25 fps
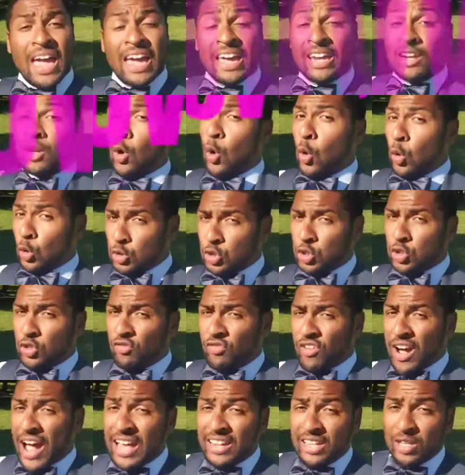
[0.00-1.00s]
And
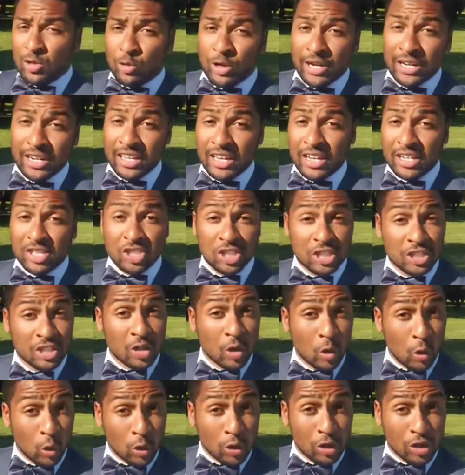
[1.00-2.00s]
ultraviolet
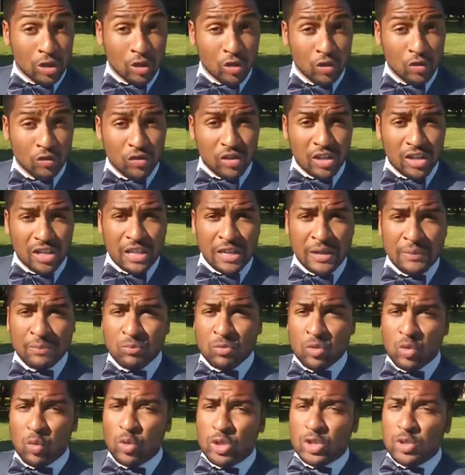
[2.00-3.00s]
radiation, or UV,
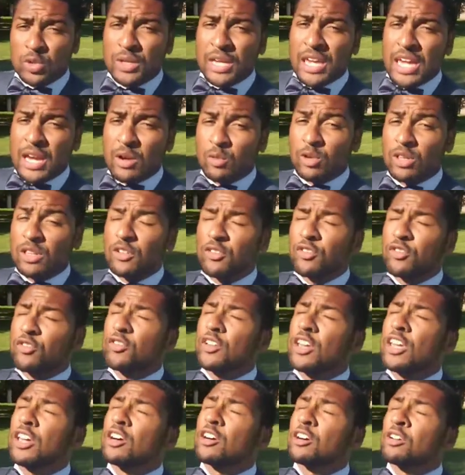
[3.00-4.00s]
which you can't really
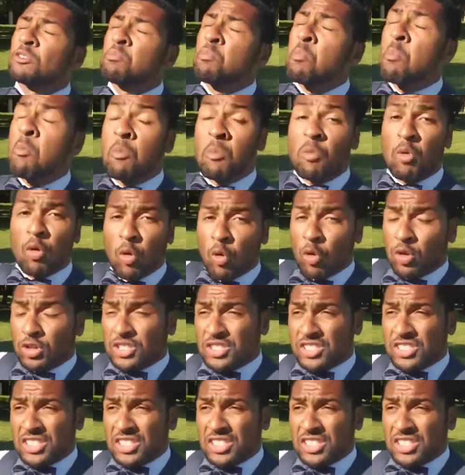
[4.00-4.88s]
feel or